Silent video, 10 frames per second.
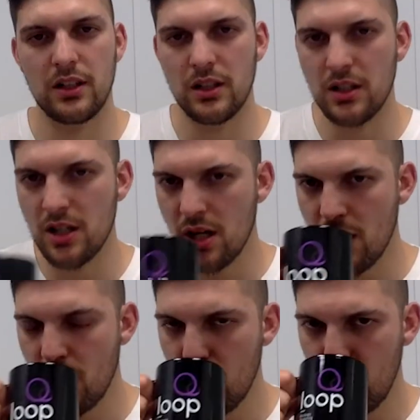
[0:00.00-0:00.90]
I think he
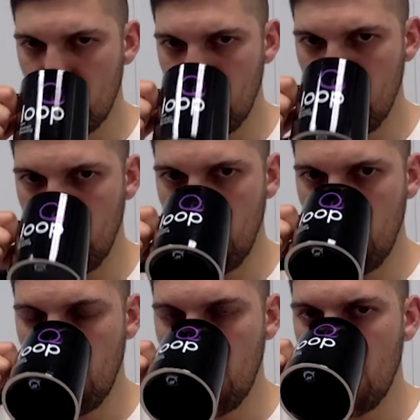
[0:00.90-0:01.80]
just came to Canada.